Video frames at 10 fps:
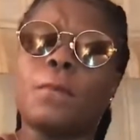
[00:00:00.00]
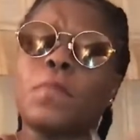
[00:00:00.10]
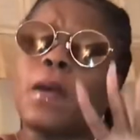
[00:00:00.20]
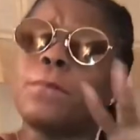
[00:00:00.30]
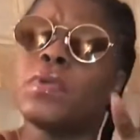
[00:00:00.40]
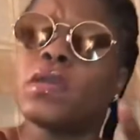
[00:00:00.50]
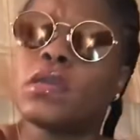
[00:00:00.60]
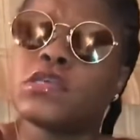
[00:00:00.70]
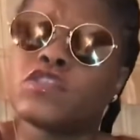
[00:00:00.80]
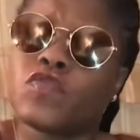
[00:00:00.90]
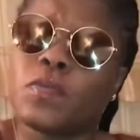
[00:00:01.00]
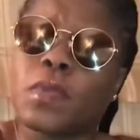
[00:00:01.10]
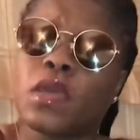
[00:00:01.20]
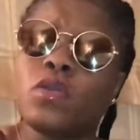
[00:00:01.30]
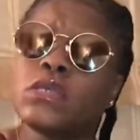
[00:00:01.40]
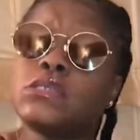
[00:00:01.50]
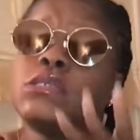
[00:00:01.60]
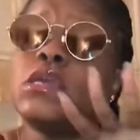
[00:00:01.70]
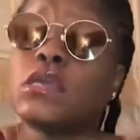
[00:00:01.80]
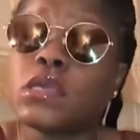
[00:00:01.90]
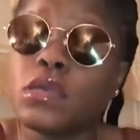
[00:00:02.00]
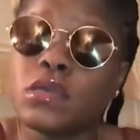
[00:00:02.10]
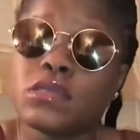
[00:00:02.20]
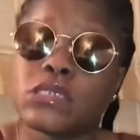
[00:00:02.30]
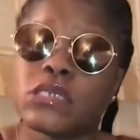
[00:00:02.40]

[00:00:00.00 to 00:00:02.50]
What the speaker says: my biggest female is Nikki. She